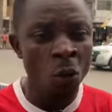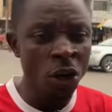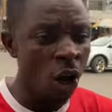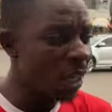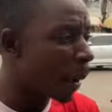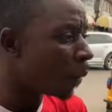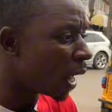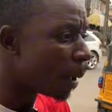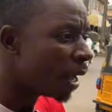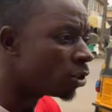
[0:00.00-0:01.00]
we know that
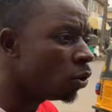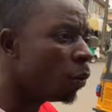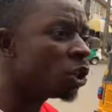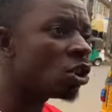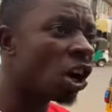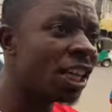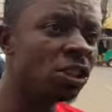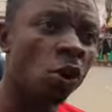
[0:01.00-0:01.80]
Bola Ahmed Tinubu is not ready